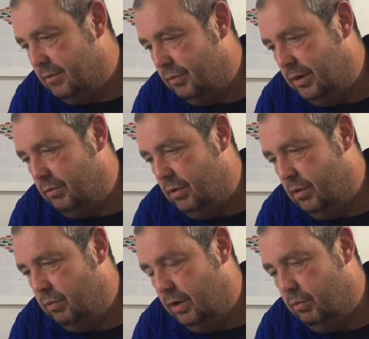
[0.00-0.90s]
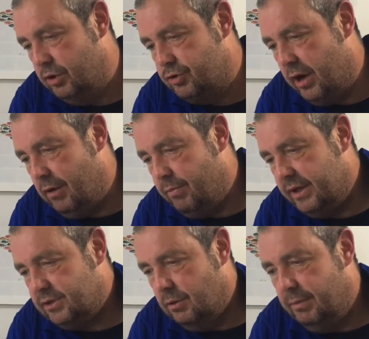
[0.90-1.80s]
we'll try our
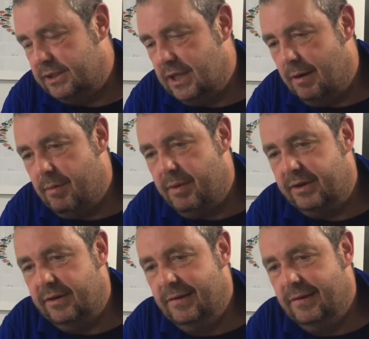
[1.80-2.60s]
best to mix it up a bit.